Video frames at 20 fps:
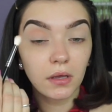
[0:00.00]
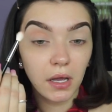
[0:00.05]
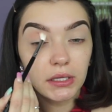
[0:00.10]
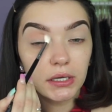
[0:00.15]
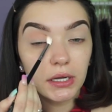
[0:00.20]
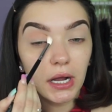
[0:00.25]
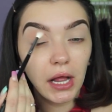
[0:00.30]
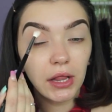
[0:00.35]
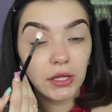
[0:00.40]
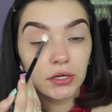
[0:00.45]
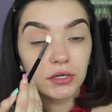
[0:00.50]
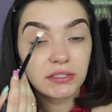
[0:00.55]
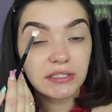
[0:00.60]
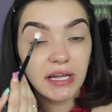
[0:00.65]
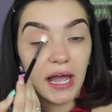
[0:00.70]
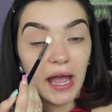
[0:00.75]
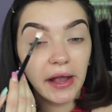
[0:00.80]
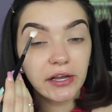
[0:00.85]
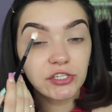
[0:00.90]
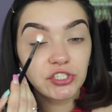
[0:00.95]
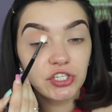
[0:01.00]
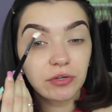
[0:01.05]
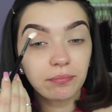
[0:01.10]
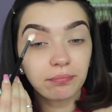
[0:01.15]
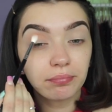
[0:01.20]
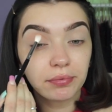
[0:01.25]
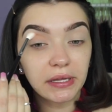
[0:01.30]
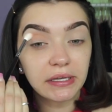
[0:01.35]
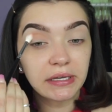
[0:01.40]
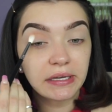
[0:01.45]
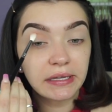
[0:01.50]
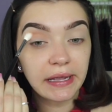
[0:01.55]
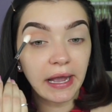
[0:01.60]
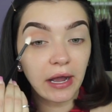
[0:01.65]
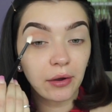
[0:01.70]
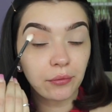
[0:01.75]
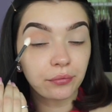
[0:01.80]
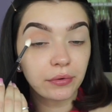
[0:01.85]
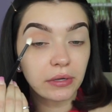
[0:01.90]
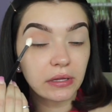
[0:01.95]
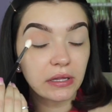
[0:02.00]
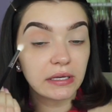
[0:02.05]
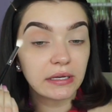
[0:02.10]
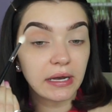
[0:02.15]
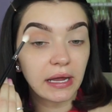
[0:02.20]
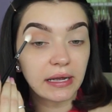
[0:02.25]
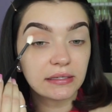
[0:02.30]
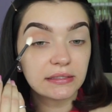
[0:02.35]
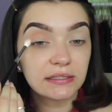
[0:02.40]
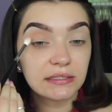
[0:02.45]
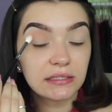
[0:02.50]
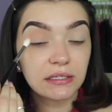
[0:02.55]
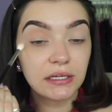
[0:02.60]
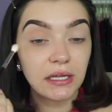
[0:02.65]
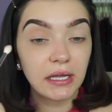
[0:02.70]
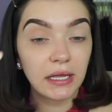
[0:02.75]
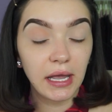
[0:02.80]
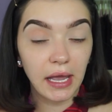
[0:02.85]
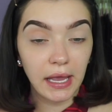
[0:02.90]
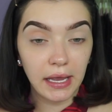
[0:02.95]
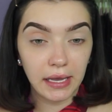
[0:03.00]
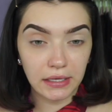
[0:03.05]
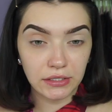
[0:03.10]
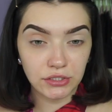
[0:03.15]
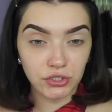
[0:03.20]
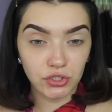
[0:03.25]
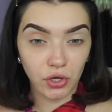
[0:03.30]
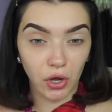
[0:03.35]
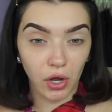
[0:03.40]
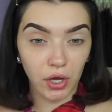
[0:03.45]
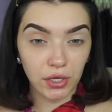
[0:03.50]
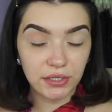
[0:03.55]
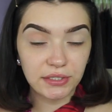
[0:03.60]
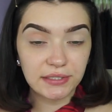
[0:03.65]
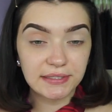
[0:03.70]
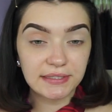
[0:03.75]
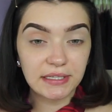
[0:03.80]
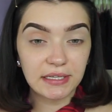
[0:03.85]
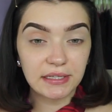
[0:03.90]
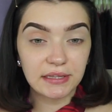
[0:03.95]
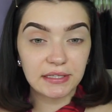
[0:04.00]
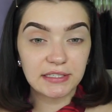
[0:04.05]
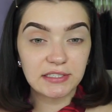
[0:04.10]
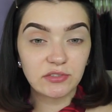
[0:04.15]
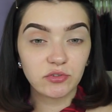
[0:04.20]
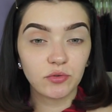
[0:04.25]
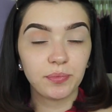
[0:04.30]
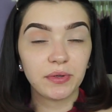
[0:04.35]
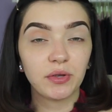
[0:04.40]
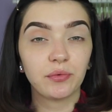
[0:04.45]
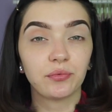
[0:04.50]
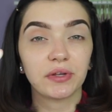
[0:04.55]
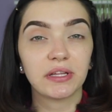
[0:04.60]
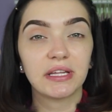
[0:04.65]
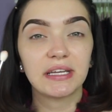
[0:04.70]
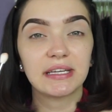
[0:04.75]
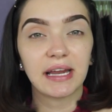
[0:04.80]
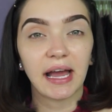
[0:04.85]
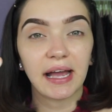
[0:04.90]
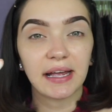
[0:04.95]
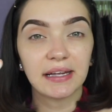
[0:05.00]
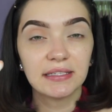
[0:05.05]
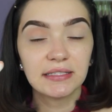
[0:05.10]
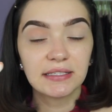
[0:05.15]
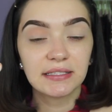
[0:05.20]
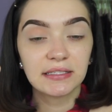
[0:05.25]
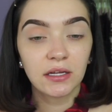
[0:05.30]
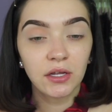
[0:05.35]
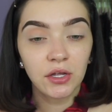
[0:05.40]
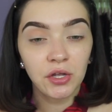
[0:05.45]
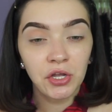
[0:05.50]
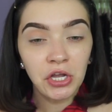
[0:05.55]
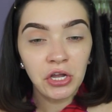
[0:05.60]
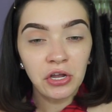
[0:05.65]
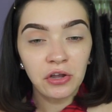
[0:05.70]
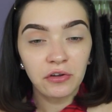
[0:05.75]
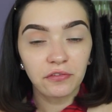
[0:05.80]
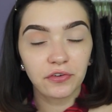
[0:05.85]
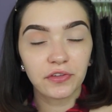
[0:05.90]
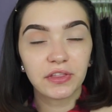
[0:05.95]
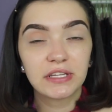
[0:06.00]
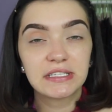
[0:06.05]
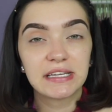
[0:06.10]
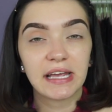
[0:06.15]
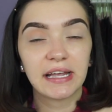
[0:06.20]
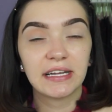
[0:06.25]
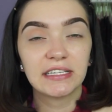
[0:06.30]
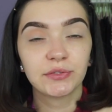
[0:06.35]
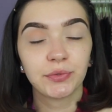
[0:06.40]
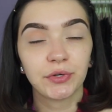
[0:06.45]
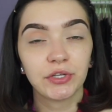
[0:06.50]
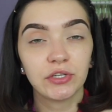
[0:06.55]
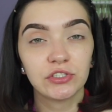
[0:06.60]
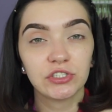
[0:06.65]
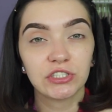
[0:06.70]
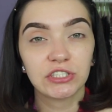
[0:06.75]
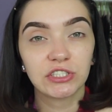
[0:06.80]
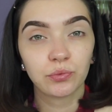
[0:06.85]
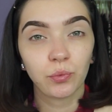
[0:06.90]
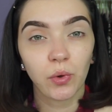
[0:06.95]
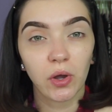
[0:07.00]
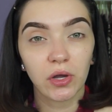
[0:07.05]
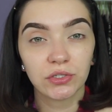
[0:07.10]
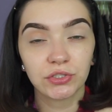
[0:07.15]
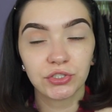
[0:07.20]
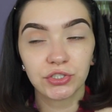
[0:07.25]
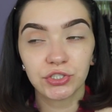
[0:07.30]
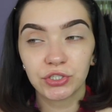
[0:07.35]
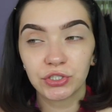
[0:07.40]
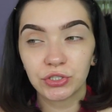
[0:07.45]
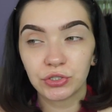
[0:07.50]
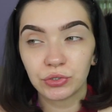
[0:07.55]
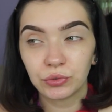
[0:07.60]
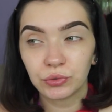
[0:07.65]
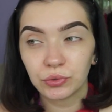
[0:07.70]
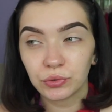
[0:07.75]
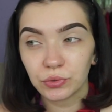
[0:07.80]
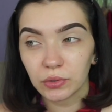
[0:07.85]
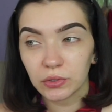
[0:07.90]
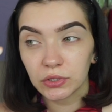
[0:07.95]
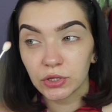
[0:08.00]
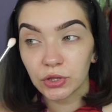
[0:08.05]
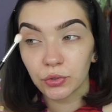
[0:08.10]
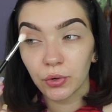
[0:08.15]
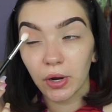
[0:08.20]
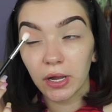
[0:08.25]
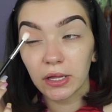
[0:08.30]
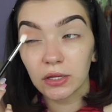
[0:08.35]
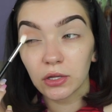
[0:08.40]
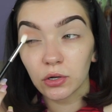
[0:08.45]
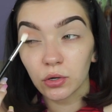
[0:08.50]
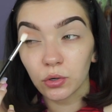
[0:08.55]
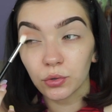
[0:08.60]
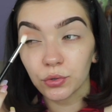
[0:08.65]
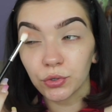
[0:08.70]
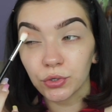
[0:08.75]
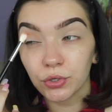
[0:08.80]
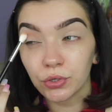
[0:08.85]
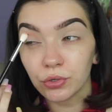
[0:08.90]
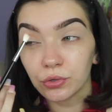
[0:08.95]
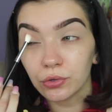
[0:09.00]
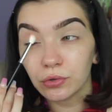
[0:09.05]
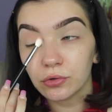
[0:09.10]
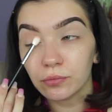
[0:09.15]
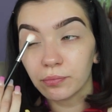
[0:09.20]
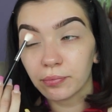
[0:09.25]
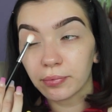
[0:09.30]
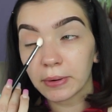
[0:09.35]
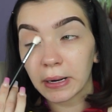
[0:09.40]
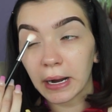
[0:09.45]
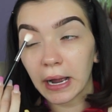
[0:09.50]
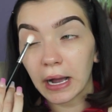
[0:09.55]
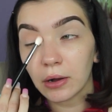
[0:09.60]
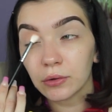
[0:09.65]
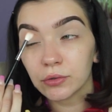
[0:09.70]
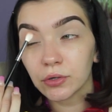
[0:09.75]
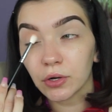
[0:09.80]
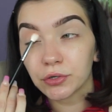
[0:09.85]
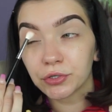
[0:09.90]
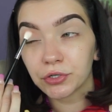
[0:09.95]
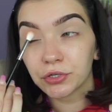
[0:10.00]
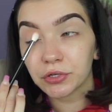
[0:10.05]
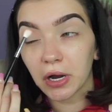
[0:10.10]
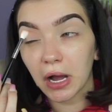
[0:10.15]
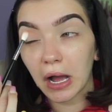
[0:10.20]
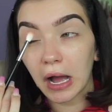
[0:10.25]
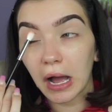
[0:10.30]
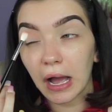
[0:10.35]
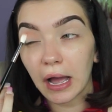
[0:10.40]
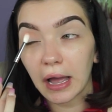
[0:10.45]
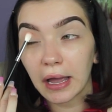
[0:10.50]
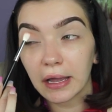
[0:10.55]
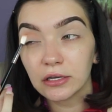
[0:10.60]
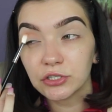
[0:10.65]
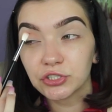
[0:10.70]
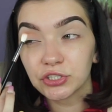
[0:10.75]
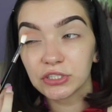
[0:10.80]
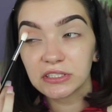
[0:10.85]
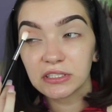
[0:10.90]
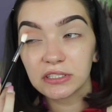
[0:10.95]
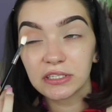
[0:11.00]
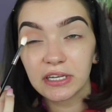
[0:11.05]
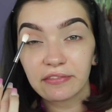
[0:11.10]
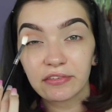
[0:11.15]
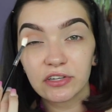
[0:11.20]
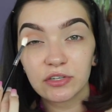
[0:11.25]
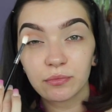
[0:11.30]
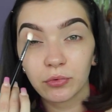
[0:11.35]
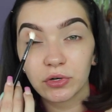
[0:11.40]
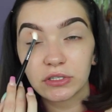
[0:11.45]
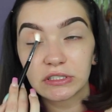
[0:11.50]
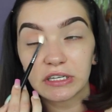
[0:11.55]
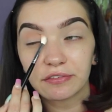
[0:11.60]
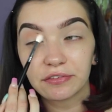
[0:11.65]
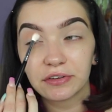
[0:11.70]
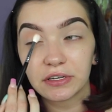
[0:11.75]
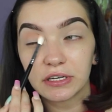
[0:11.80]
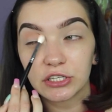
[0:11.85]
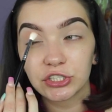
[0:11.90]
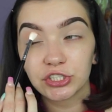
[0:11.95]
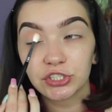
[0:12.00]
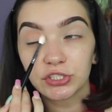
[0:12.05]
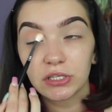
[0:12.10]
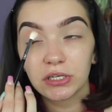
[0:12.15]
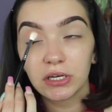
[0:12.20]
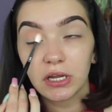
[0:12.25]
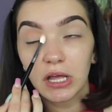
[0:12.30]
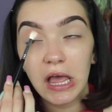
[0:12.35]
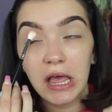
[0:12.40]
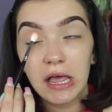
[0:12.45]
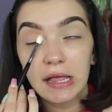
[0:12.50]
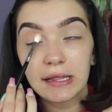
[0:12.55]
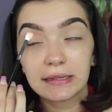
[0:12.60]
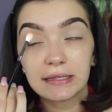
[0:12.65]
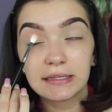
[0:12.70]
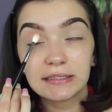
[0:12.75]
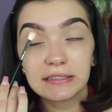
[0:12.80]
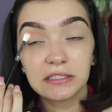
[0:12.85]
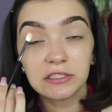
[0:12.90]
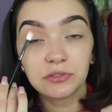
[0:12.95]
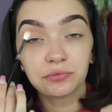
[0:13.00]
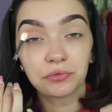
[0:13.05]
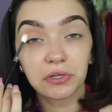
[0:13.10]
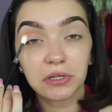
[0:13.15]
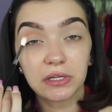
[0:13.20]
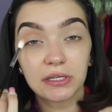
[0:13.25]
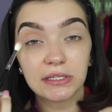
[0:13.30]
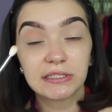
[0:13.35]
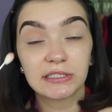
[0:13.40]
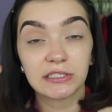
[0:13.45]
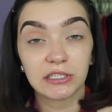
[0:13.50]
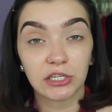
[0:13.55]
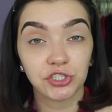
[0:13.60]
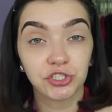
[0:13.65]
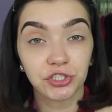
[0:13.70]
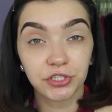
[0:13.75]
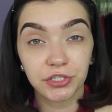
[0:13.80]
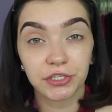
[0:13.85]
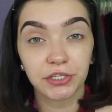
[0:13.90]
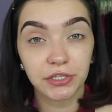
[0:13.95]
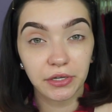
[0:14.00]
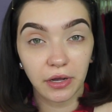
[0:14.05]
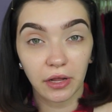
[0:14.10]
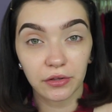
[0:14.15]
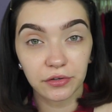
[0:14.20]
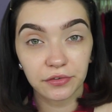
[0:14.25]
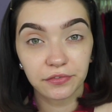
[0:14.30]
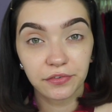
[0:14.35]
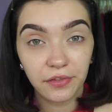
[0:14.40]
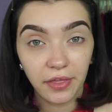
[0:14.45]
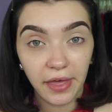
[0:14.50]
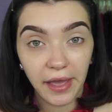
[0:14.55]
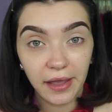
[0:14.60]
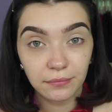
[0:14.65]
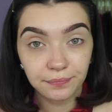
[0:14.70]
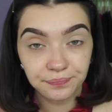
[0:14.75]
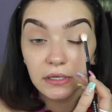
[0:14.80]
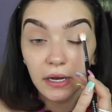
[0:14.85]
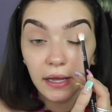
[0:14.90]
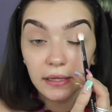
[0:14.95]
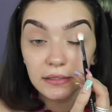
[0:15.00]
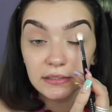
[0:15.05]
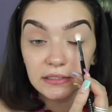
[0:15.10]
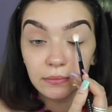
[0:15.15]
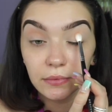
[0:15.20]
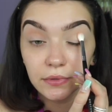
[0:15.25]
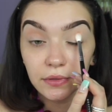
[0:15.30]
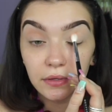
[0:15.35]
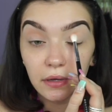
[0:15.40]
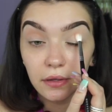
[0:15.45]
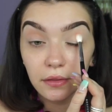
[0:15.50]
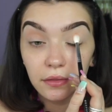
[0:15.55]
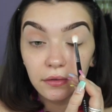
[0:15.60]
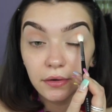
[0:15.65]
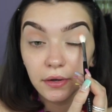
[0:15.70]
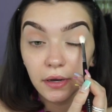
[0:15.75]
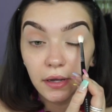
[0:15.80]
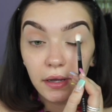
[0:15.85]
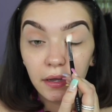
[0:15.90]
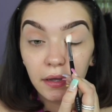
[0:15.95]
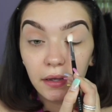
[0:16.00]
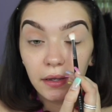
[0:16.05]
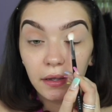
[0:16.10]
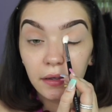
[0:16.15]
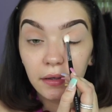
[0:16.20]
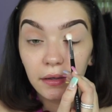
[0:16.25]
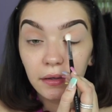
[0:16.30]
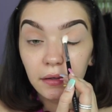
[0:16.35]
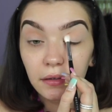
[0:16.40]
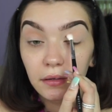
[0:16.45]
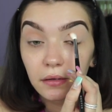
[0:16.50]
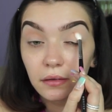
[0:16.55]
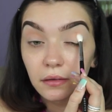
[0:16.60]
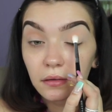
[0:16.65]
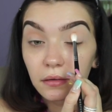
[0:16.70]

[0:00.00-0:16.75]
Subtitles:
The color is actually blending out really nicely, and honestly, this would be really nice for the days where you just want to throw a little nude brown on your eye just to give it more definition. This is really such a good color for that. I'm gonna add some on the other eye.